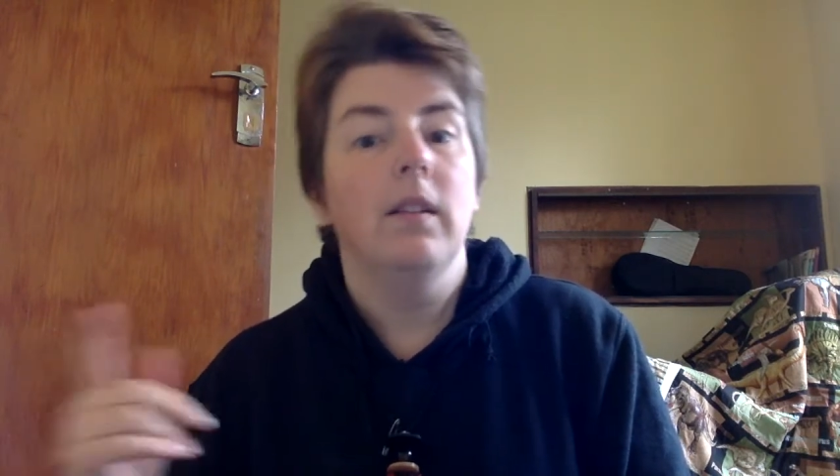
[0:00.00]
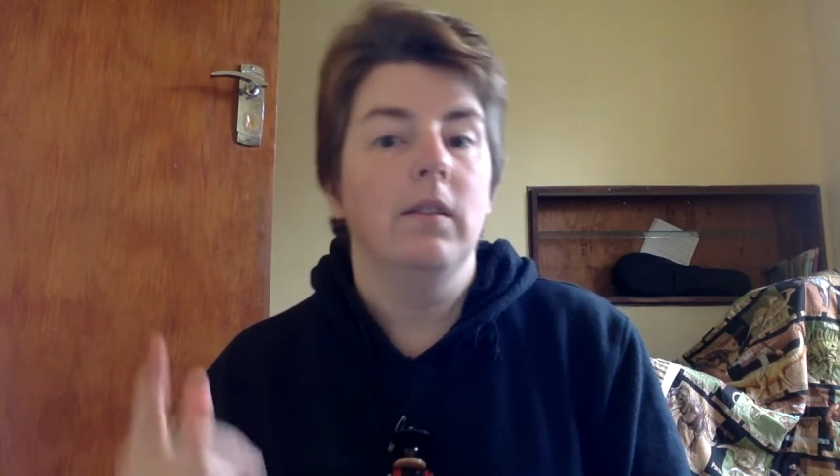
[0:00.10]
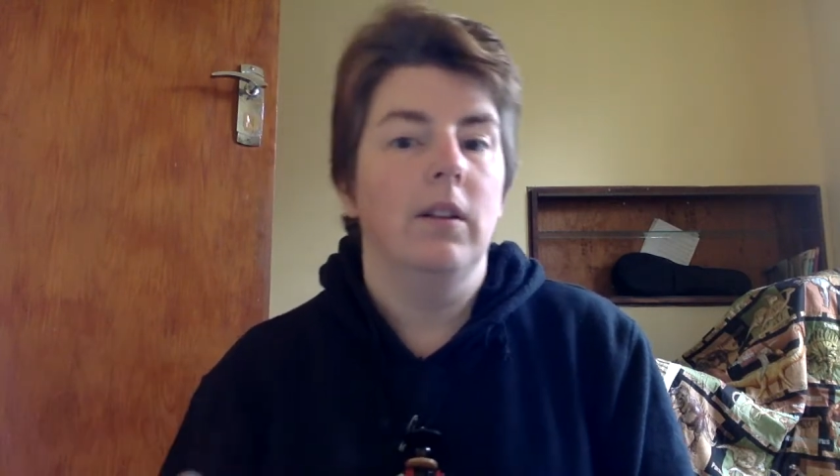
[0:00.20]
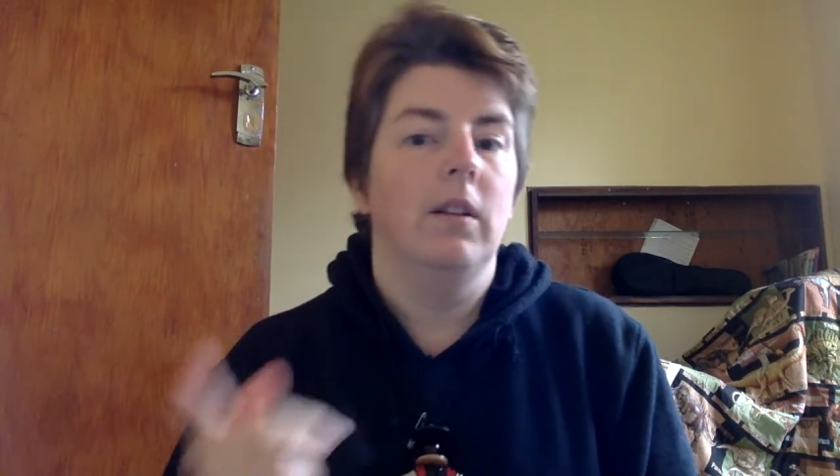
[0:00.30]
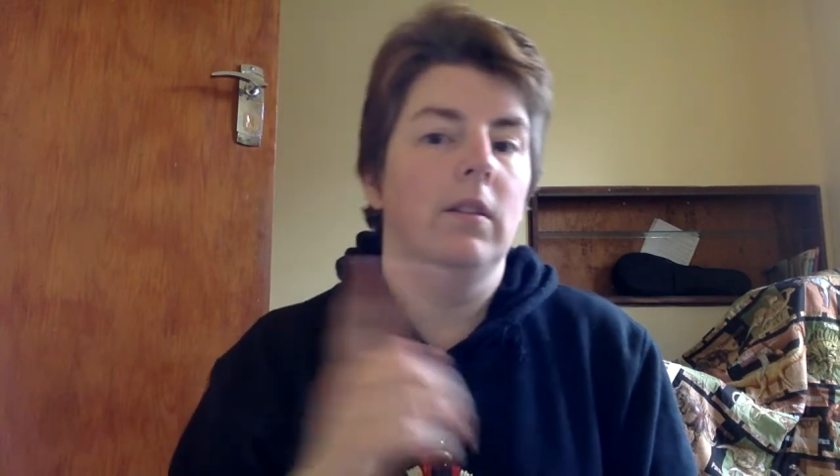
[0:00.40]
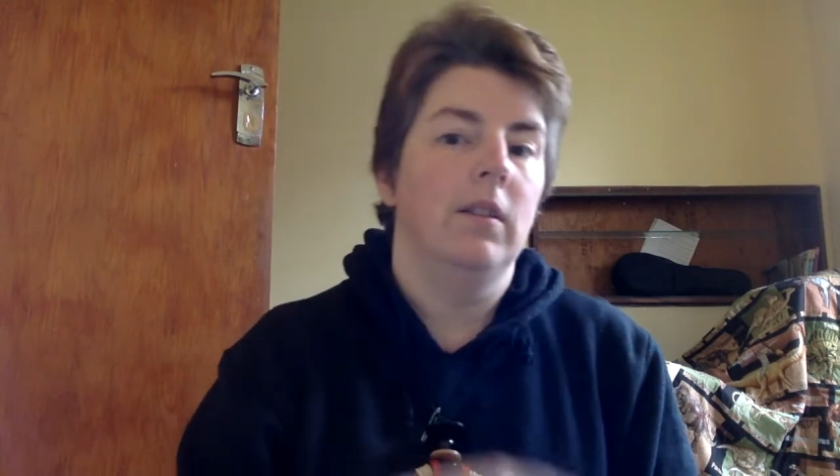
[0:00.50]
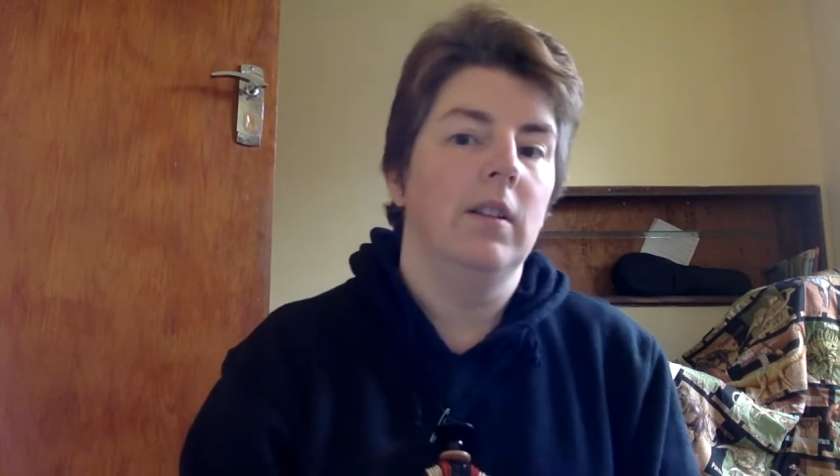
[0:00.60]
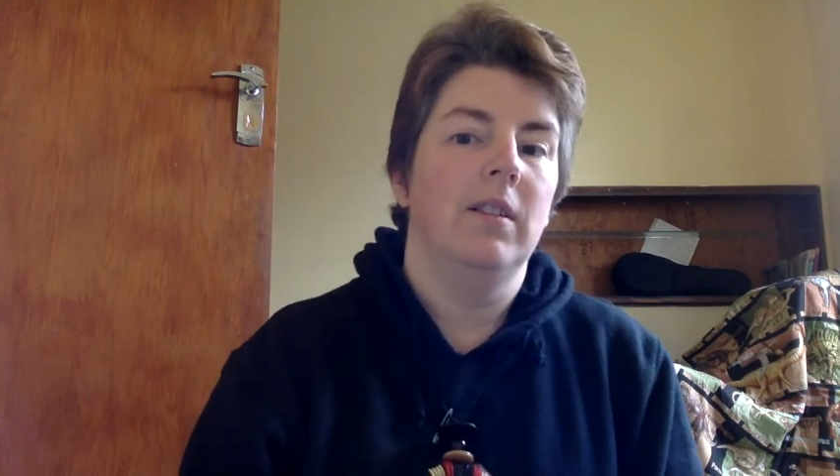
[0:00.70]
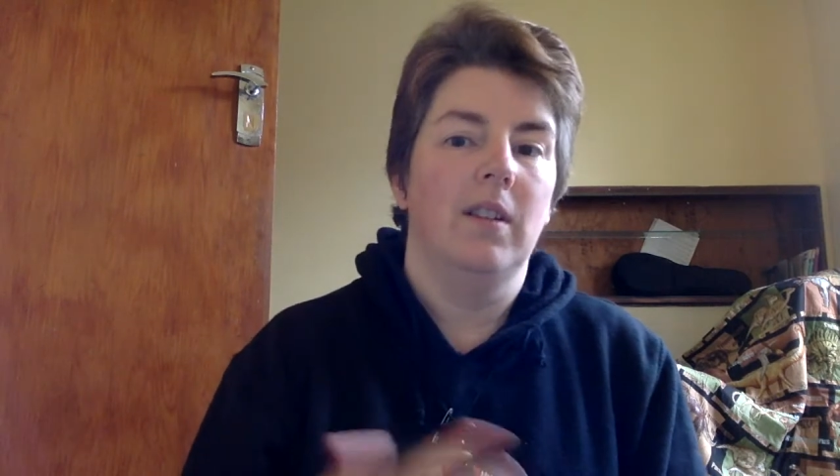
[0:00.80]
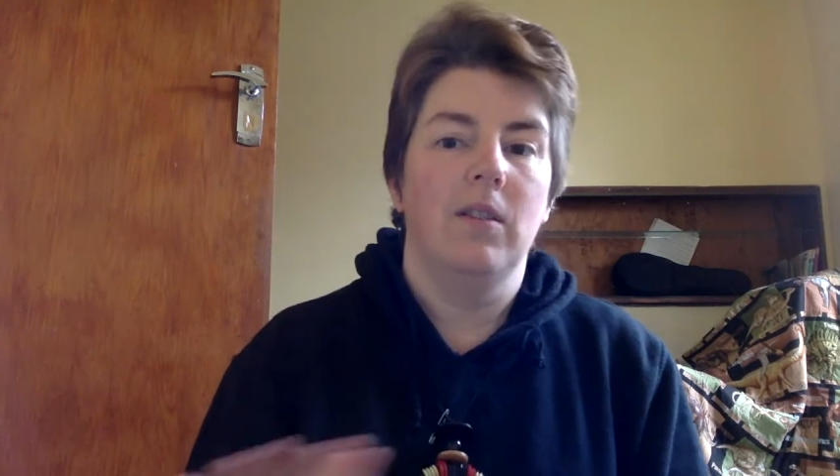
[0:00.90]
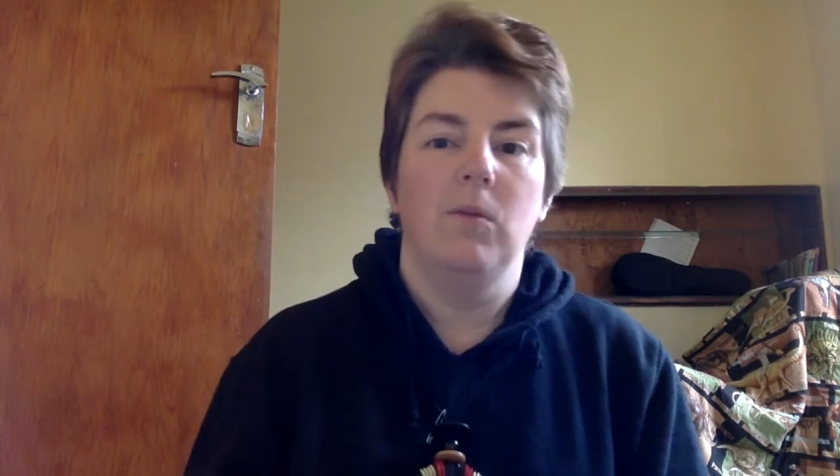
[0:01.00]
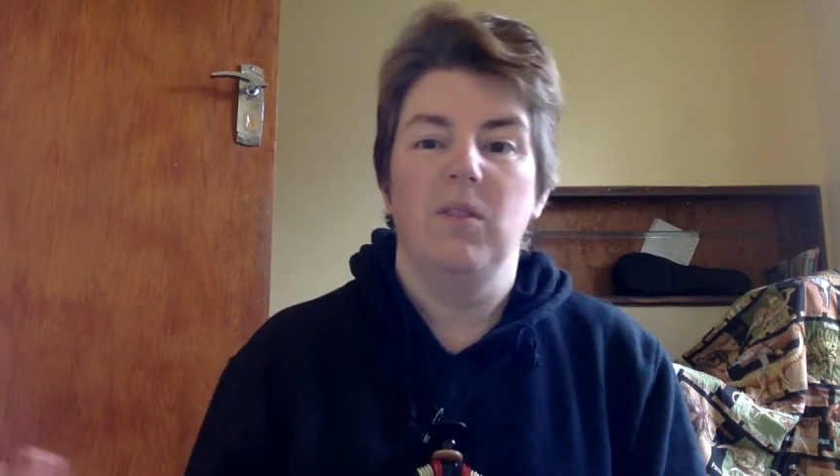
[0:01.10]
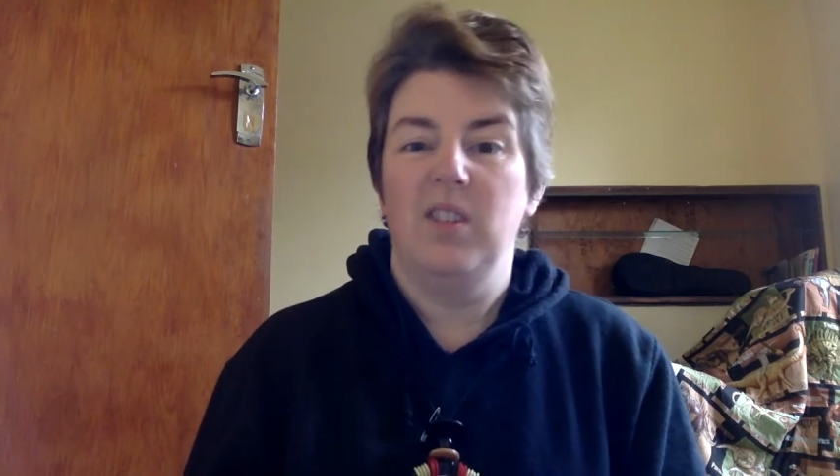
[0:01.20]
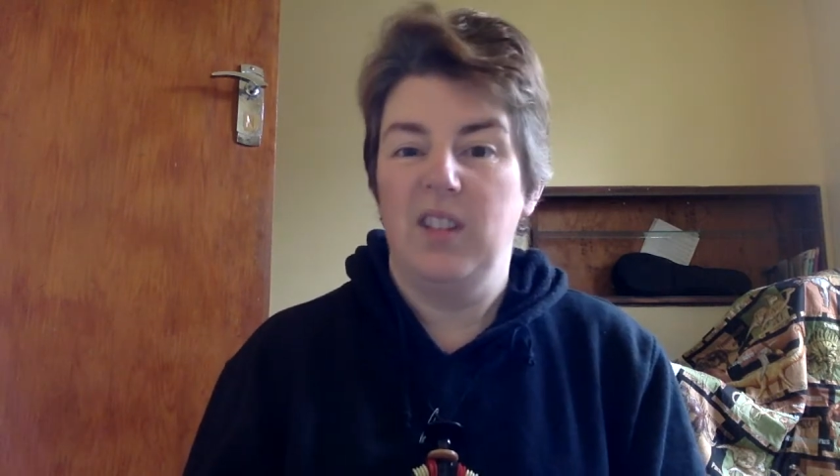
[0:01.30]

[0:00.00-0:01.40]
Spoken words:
No, it's like the word